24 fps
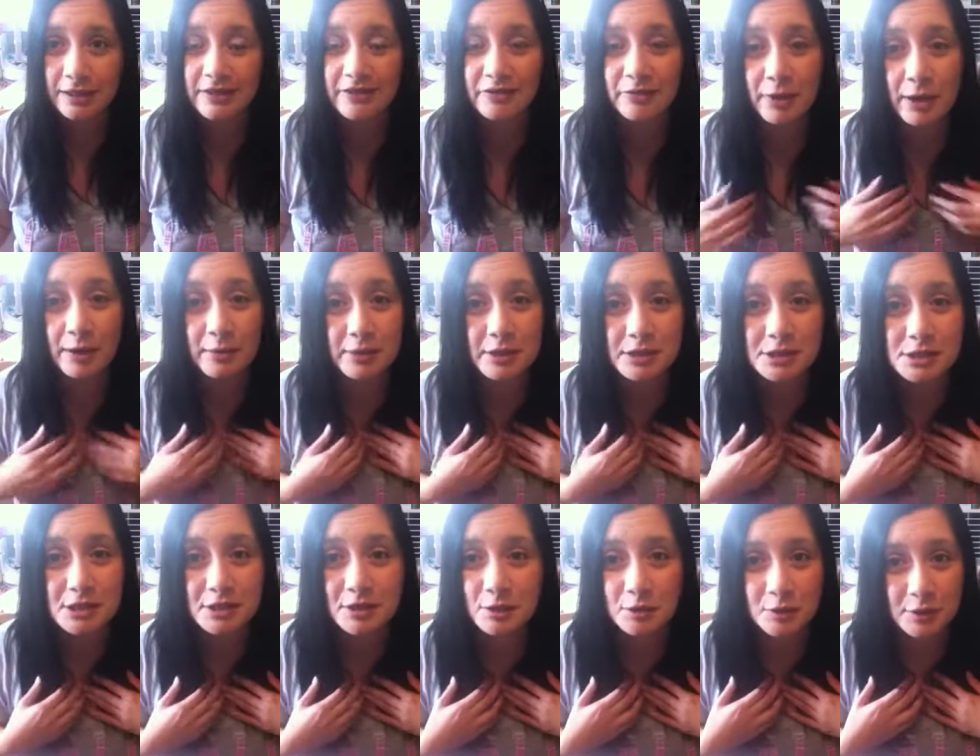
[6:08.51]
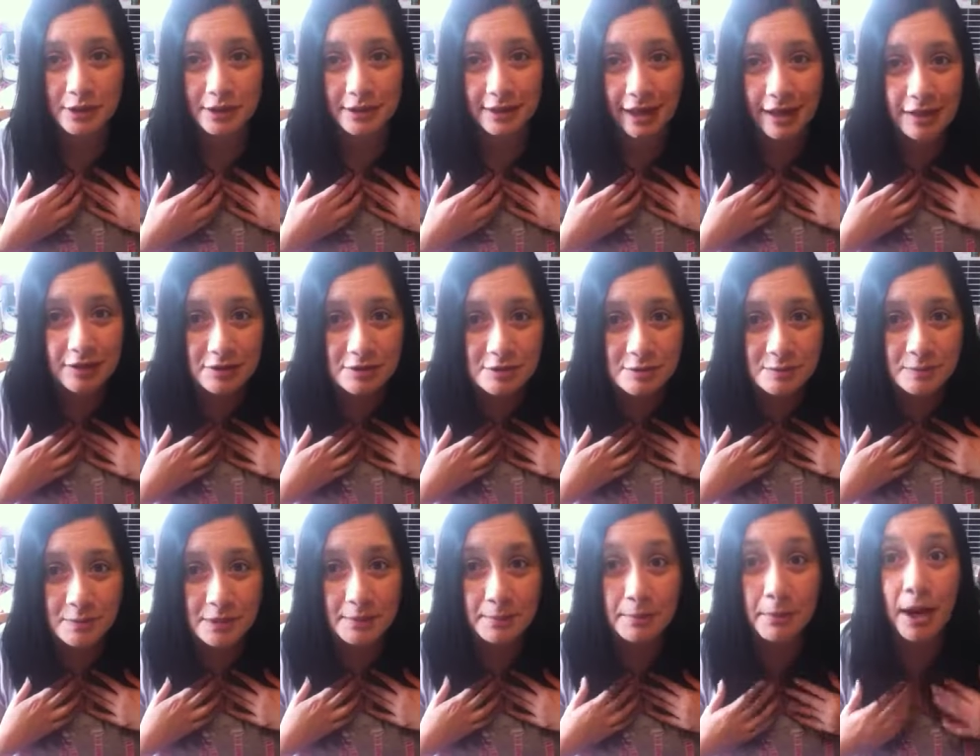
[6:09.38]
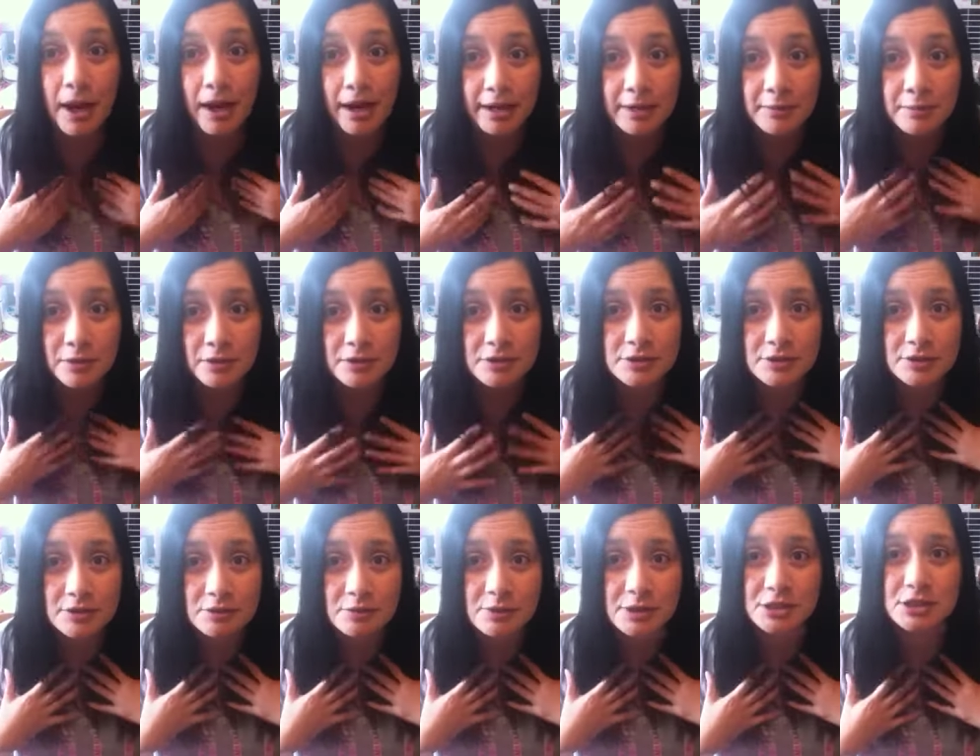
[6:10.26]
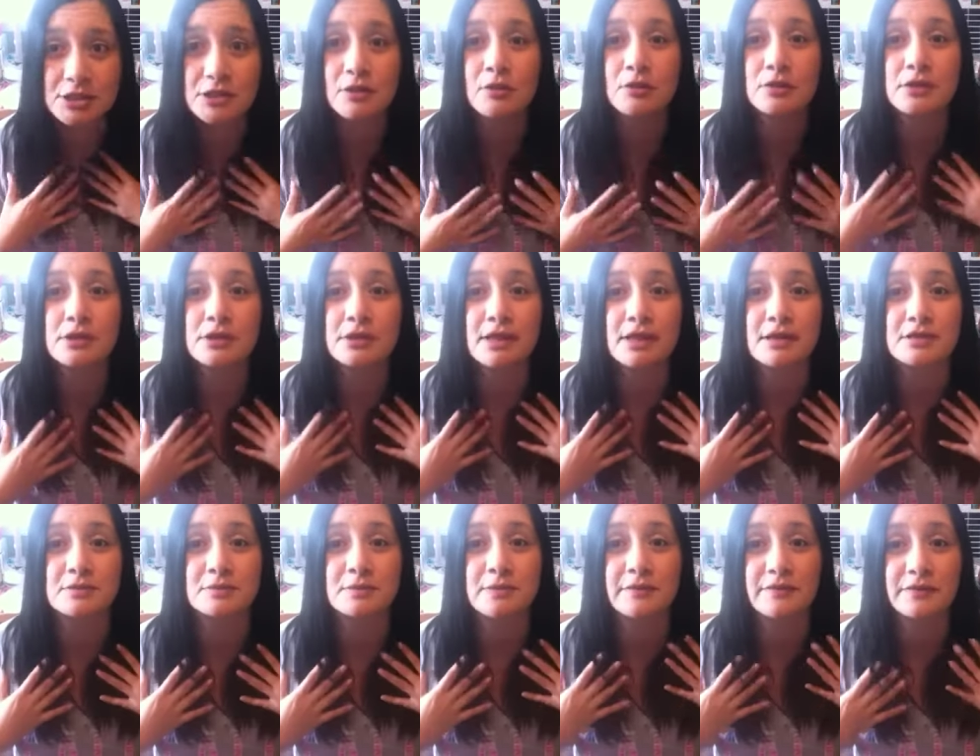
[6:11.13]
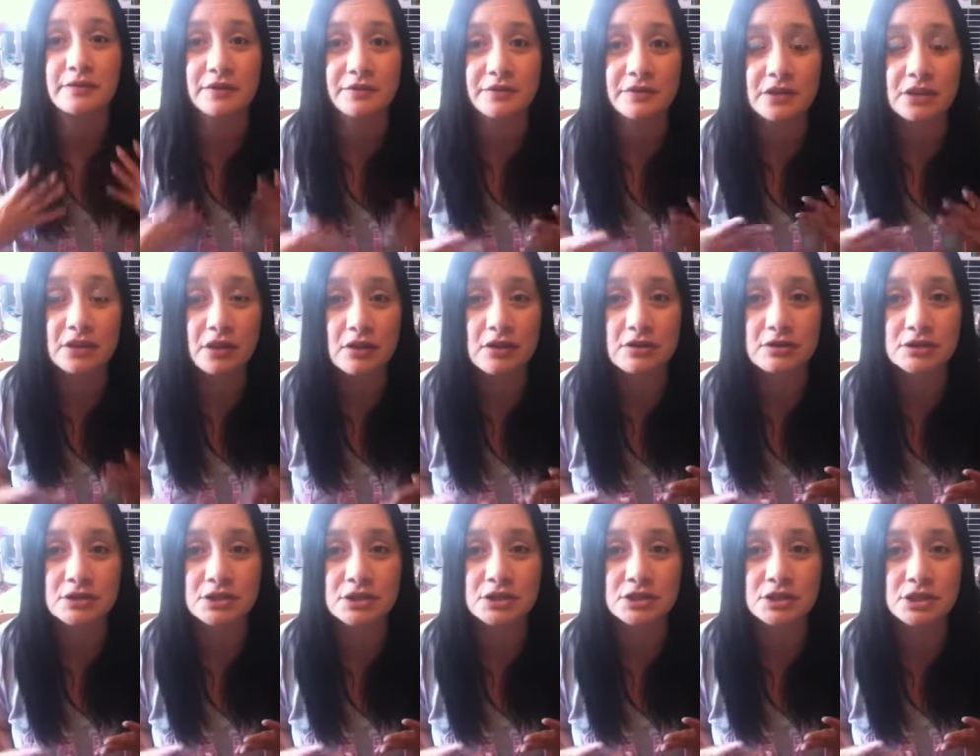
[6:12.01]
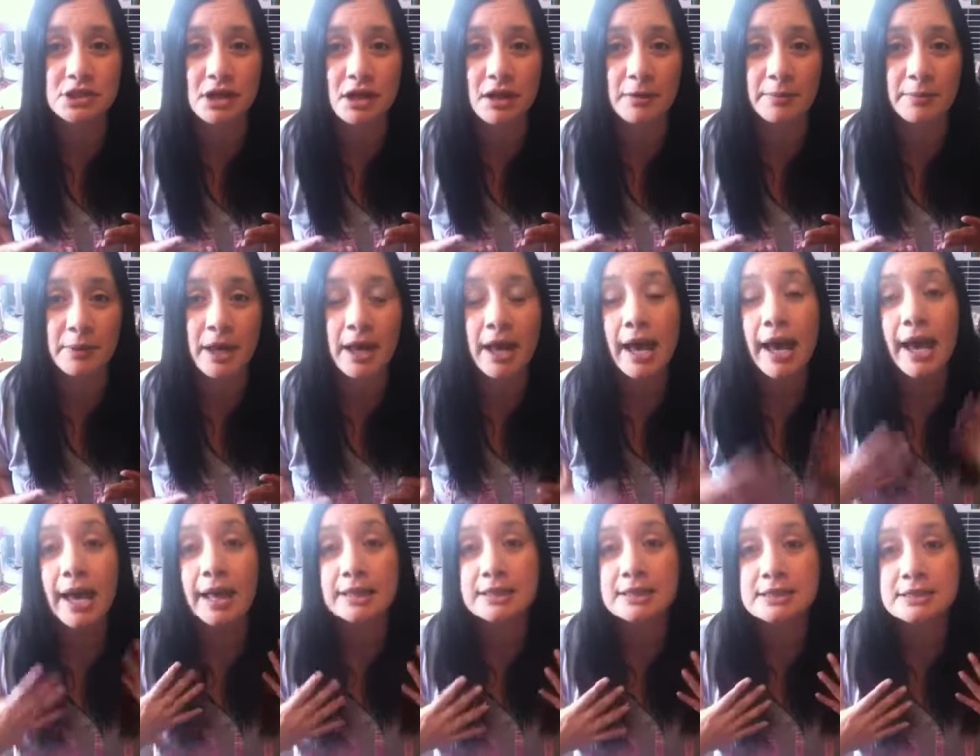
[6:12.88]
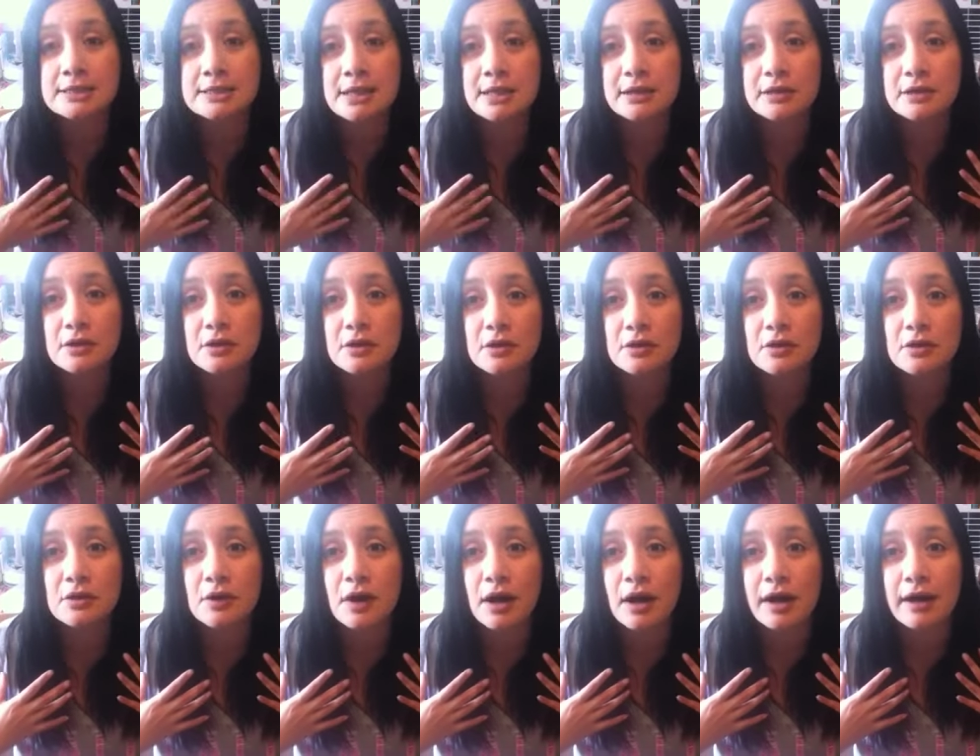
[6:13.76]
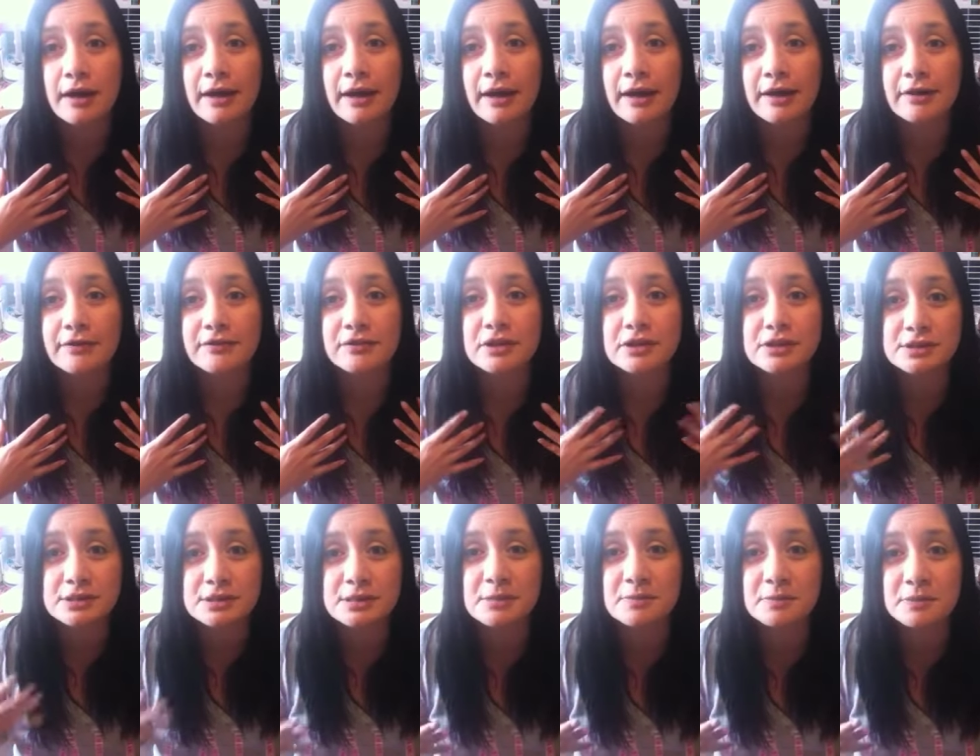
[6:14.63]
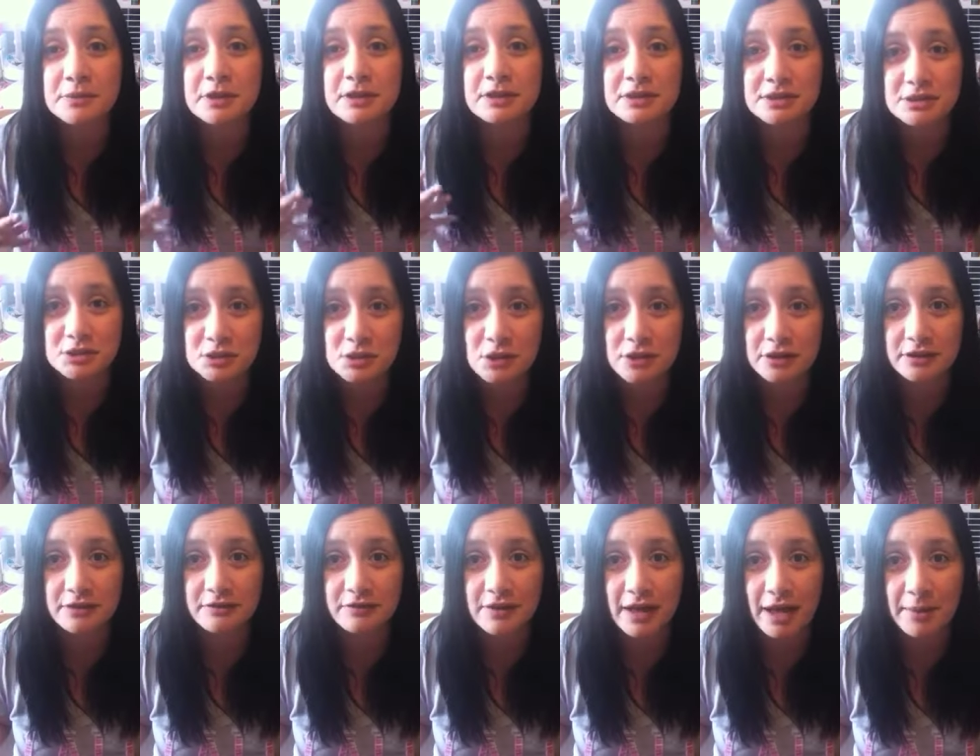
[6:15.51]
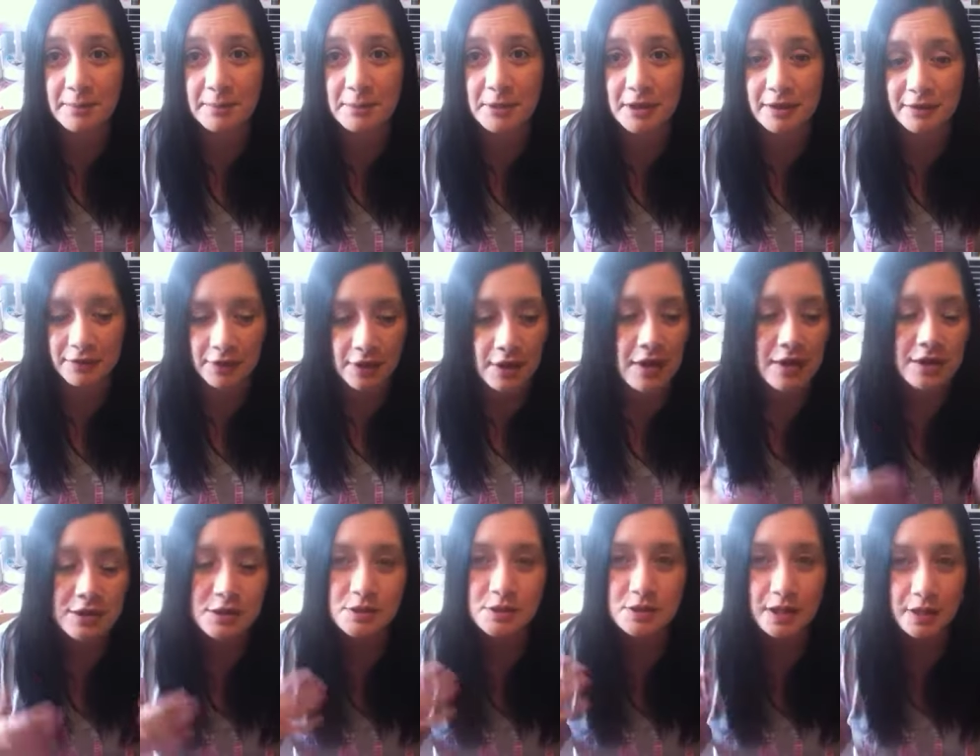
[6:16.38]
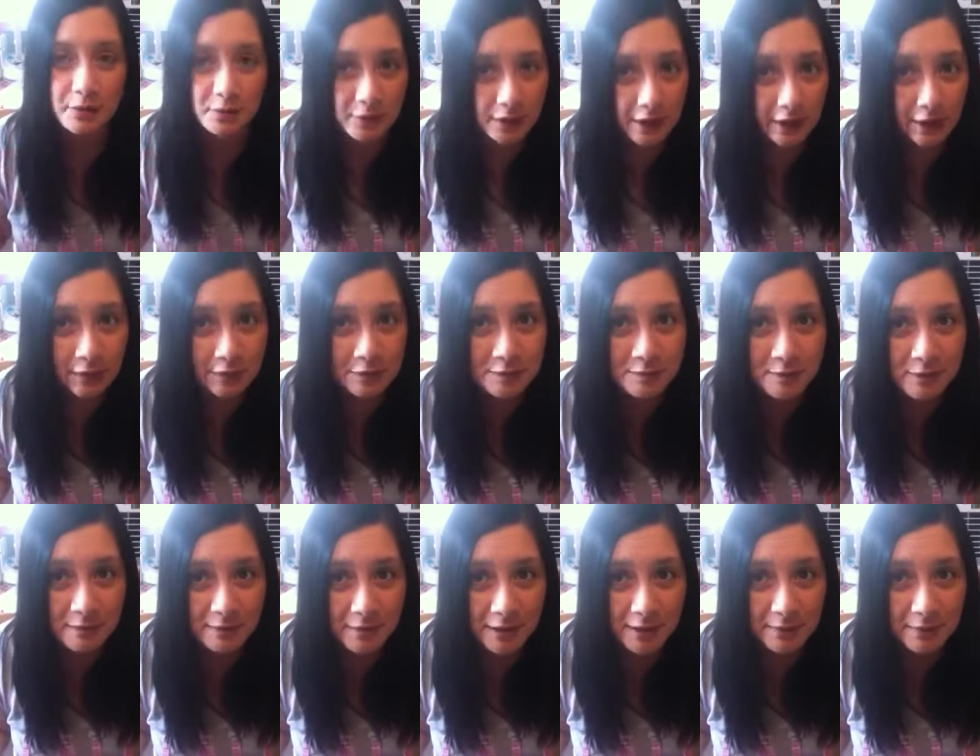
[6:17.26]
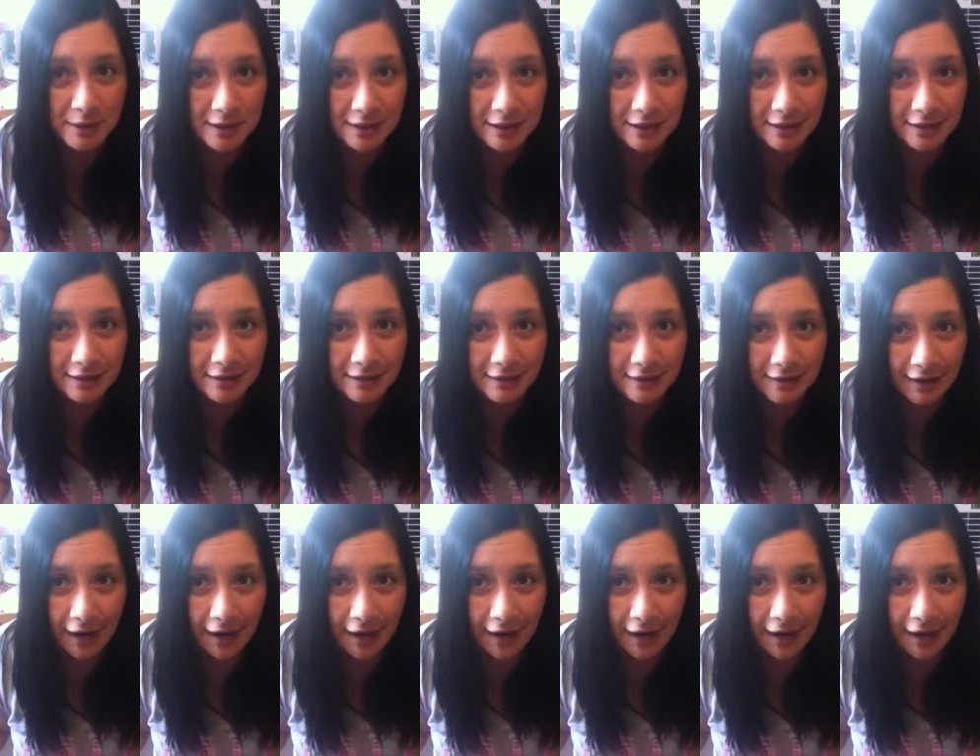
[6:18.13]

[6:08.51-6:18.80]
If my budget only allows me, my personal budget only allows me $50 to shop, at least I know I have done something constructive that month so that when I go spend my money,